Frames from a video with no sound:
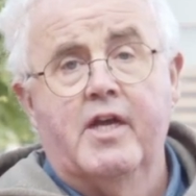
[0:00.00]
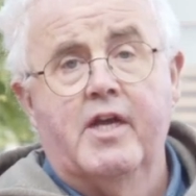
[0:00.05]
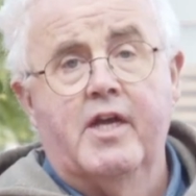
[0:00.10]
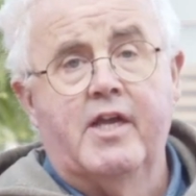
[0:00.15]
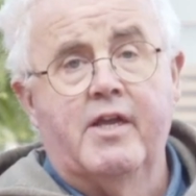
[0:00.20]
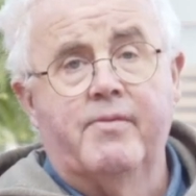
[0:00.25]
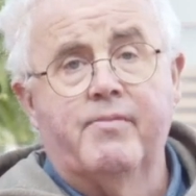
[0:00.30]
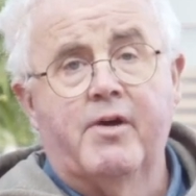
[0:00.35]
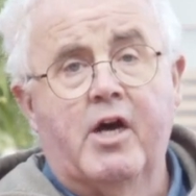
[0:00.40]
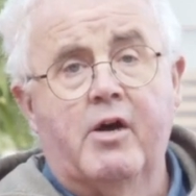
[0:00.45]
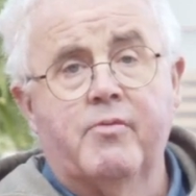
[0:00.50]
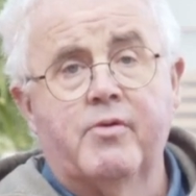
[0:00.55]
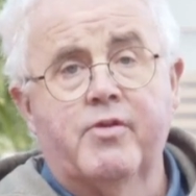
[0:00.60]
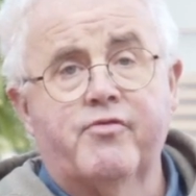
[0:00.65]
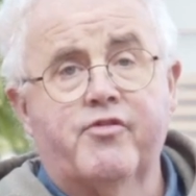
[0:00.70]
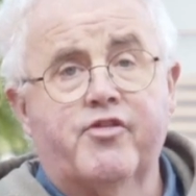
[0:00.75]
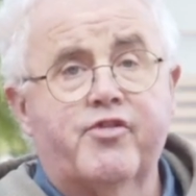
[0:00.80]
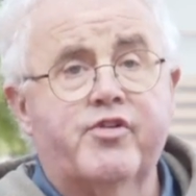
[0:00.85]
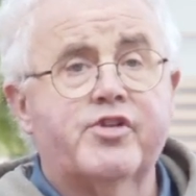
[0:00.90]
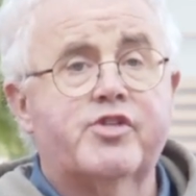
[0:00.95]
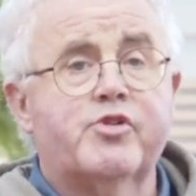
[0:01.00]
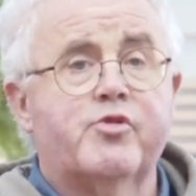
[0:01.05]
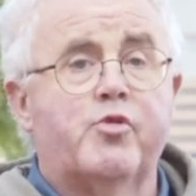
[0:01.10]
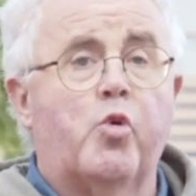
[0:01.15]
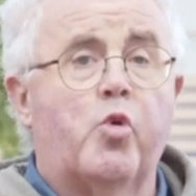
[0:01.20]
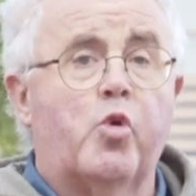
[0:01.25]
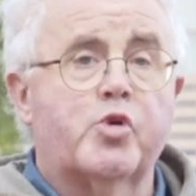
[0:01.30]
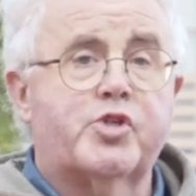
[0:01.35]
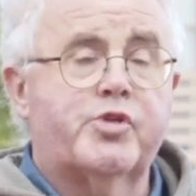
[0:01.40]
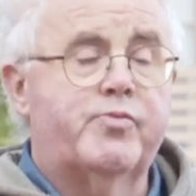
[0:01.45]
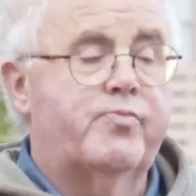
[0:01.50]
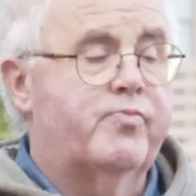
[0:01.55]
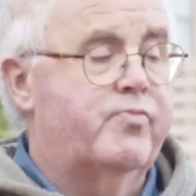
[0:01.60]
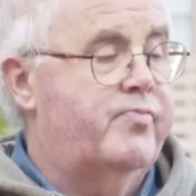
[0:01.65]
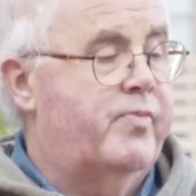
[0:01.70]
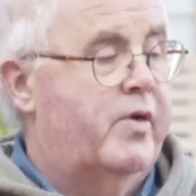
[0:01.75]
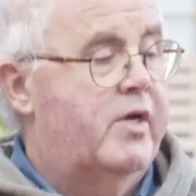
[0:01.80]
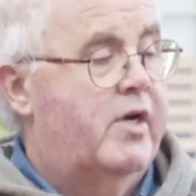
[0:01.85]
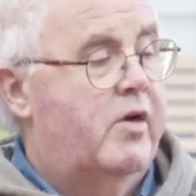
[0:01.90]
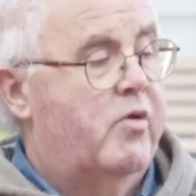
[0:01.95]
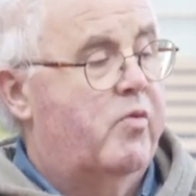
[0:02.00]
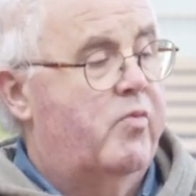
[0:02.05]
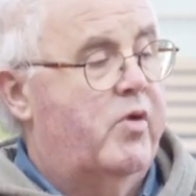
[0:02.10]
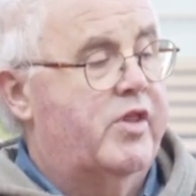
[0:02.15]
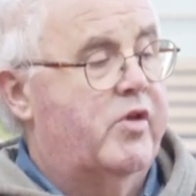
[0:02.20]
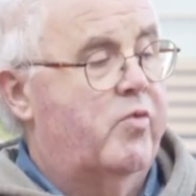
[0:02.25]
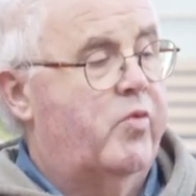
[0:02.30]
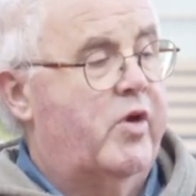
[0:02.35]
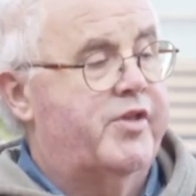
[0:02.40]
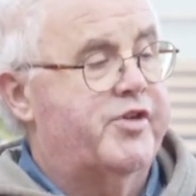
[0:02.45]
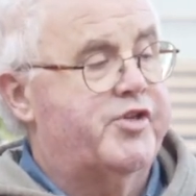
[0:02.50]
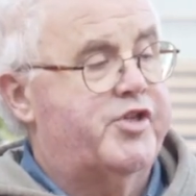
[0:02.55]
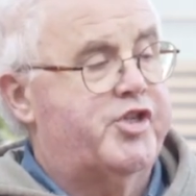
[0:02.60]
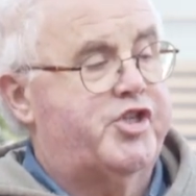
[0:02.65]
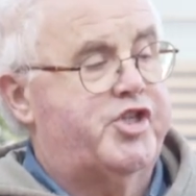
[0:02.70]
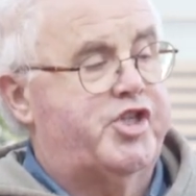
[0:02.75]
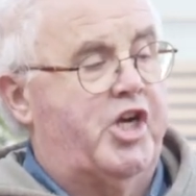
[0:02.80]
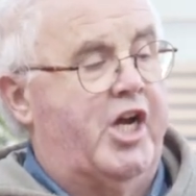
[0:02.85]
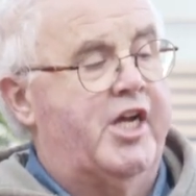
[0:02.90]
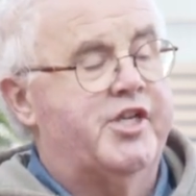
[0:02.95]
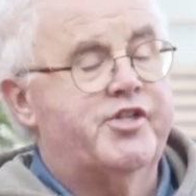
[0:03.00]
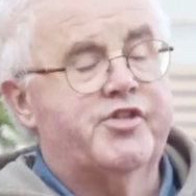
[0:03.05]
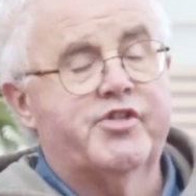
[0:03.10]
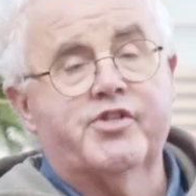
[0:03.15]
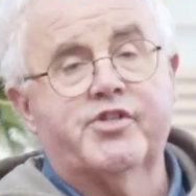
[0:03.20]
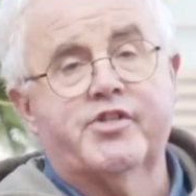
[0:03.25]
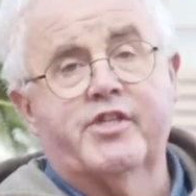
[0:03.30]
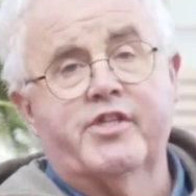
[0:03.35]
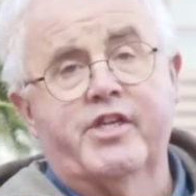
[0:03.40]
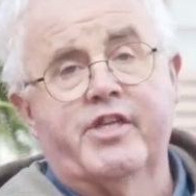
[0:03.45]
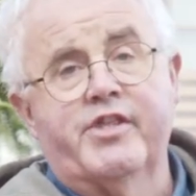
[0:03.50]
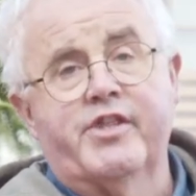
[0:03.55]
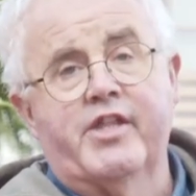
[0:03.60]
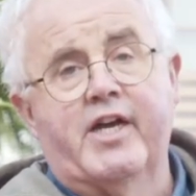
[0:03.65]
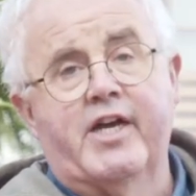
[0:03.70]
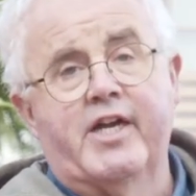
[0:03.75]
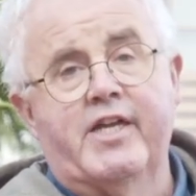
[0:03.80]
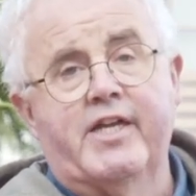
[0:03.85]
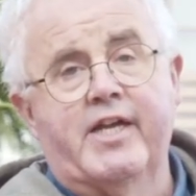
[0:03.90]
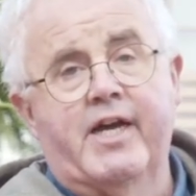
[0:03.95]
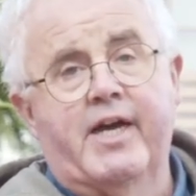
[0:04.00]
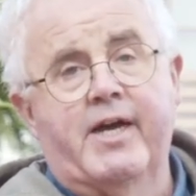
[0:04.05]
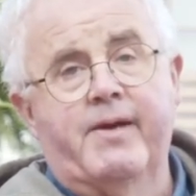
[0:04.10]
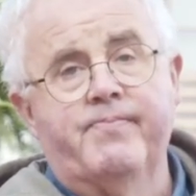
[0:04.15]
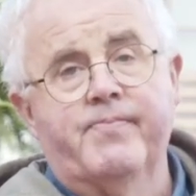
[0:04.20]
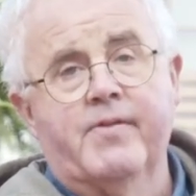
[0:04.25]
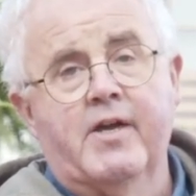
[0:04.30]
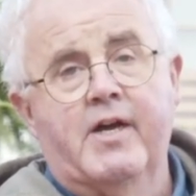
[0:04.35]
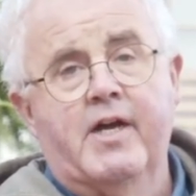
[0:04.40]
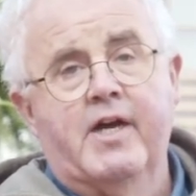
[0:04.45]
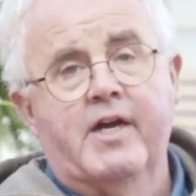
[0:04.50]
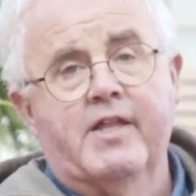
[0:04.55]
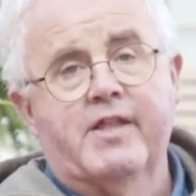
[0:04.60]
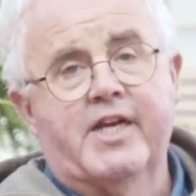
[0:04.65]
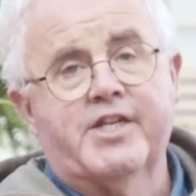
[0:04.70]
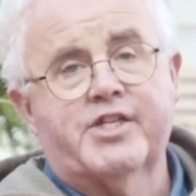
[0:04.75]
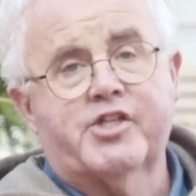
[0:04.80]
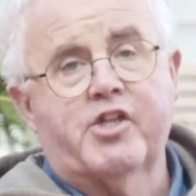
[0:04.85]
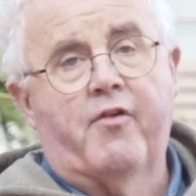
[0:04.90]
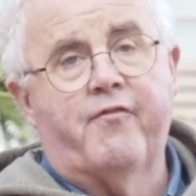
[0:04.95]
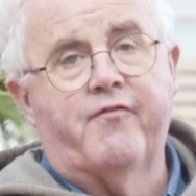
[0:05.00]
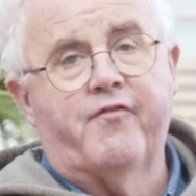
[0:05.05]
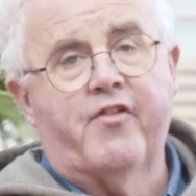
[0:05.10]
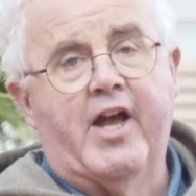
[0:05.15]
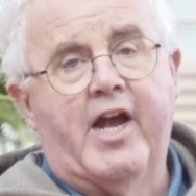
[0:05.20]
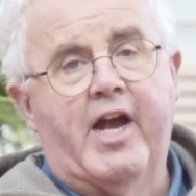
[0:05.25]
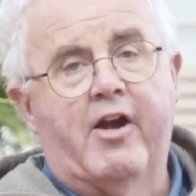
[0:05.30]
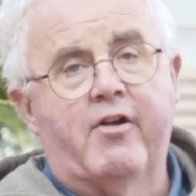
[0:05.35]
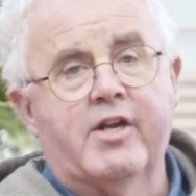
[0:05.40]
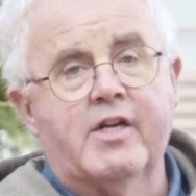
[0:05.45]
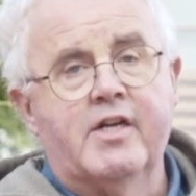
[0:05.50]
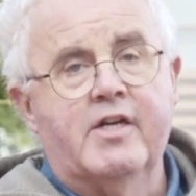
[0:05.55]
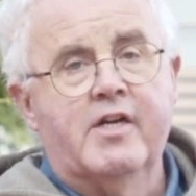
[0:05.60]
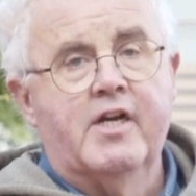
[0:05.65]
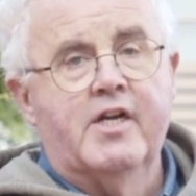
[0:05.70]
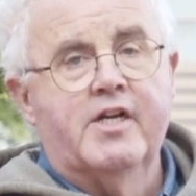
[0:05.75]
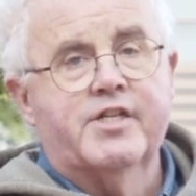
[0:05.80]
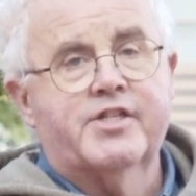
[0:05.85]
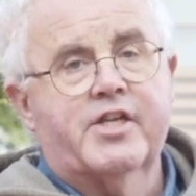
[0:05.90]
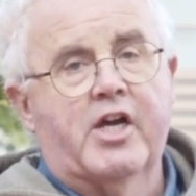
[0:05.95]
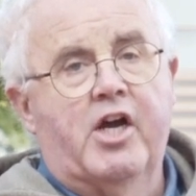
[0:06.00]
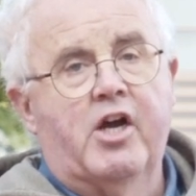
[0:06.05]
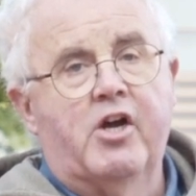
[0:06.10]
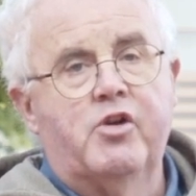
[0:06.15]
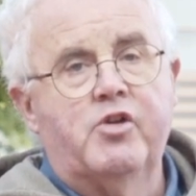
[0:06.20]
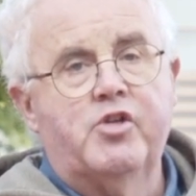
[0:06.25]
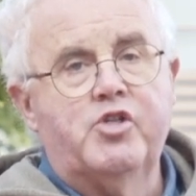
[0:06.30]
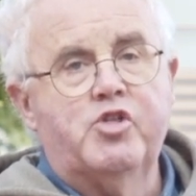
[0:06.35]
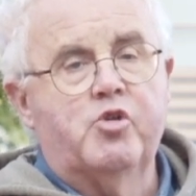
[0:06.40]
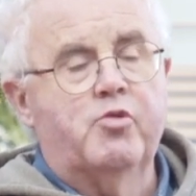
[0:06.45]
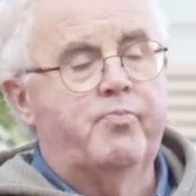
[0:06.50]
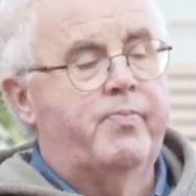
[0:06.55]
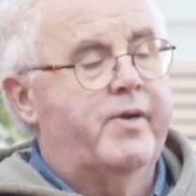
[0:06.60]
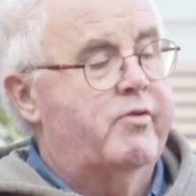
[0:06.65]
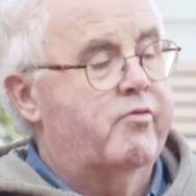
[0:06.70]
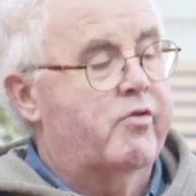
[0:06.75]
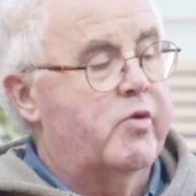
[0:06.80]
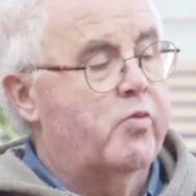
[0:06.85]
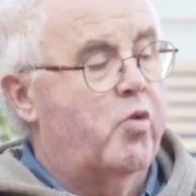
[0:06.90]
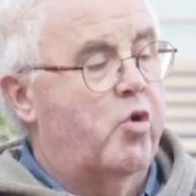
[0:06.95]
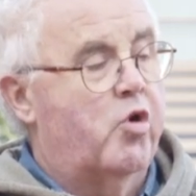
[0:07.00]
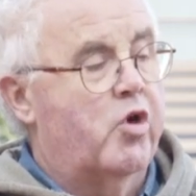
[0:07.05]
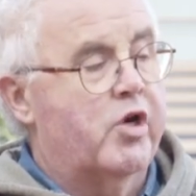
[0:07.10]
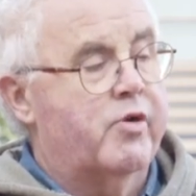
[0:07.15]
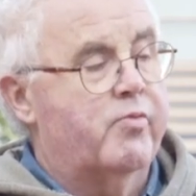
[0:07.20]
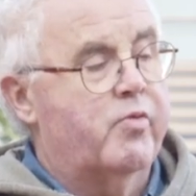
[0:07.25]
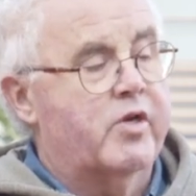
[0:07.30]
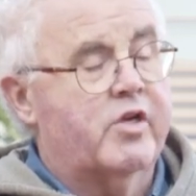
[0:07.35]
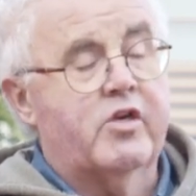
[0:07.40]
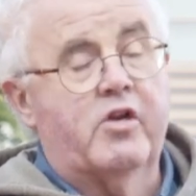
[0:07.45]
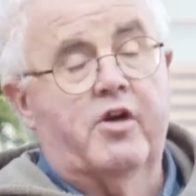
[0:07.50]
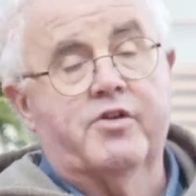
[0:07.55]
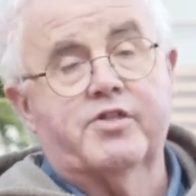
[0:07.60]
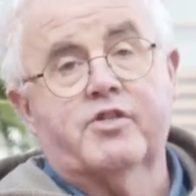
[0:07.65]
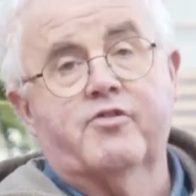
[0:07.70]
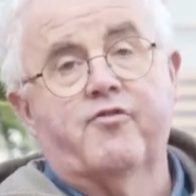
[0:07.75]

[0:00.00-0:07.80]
in Melbourne, through to autumn when the weather changes, and then they stop flowering. So you'll be rewarded with lots